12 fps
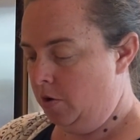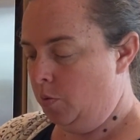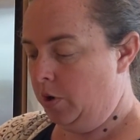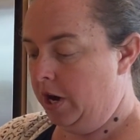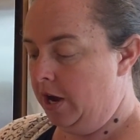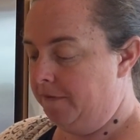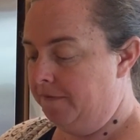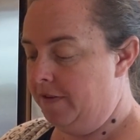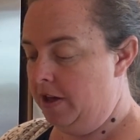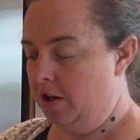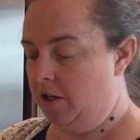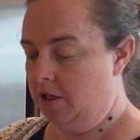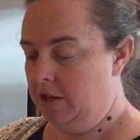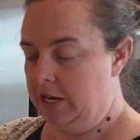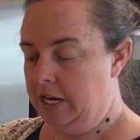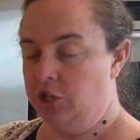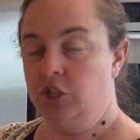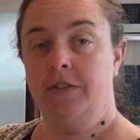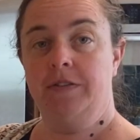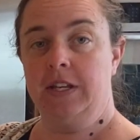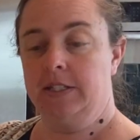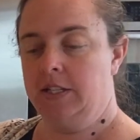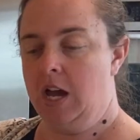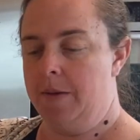We're going to fill each of
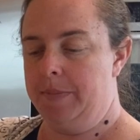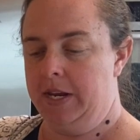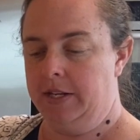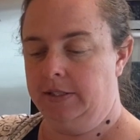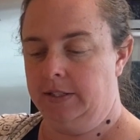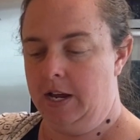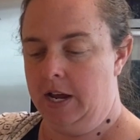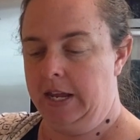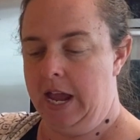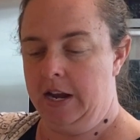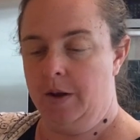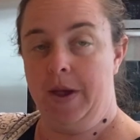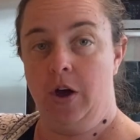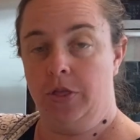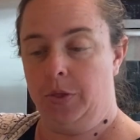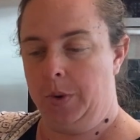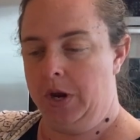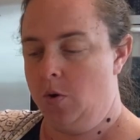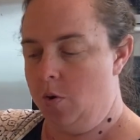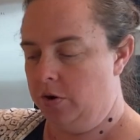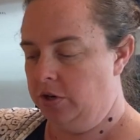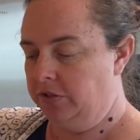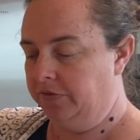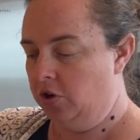these cubbies, again, about
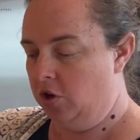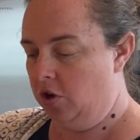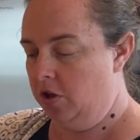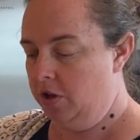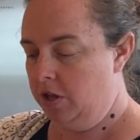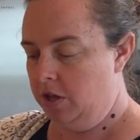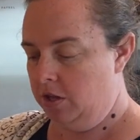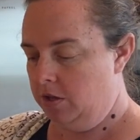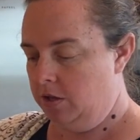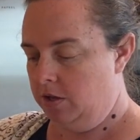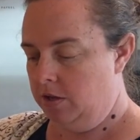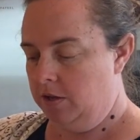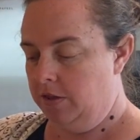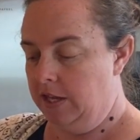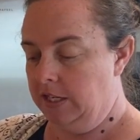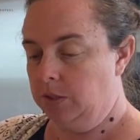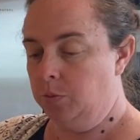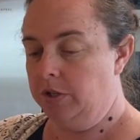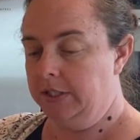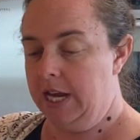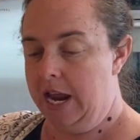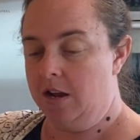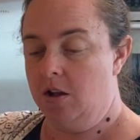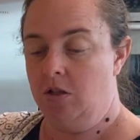3/4 full. This will
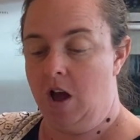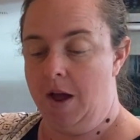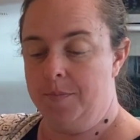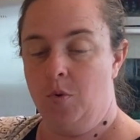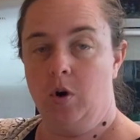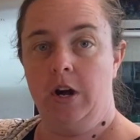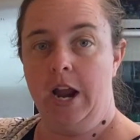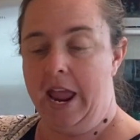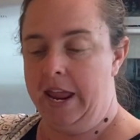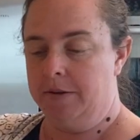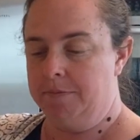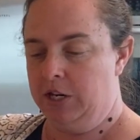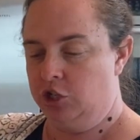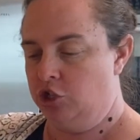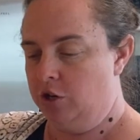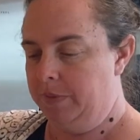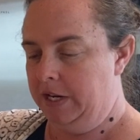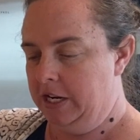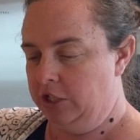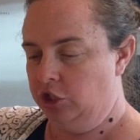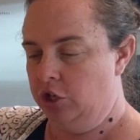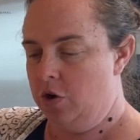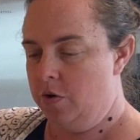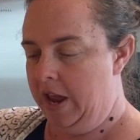take a lot more egg mixture because
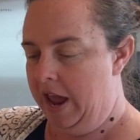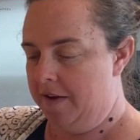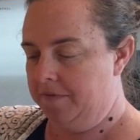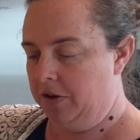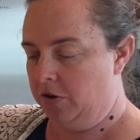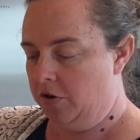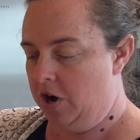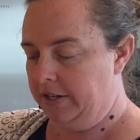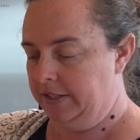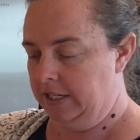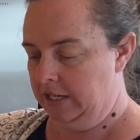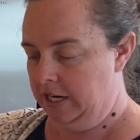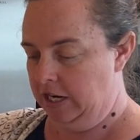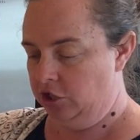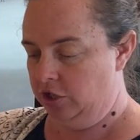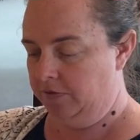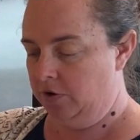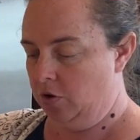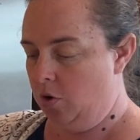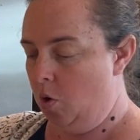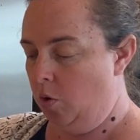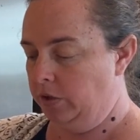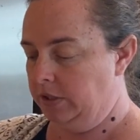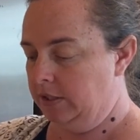you don't have the crust in each of your
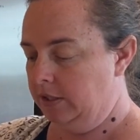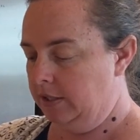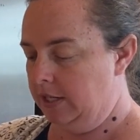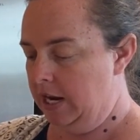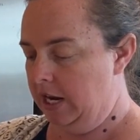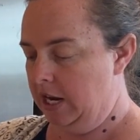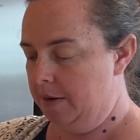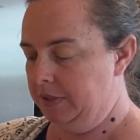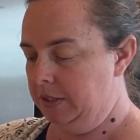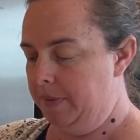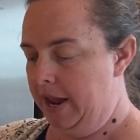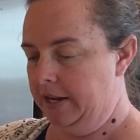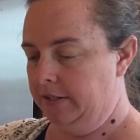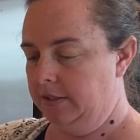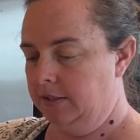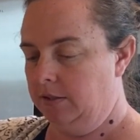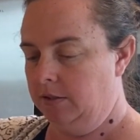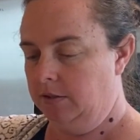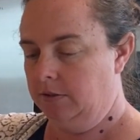holes taking up space.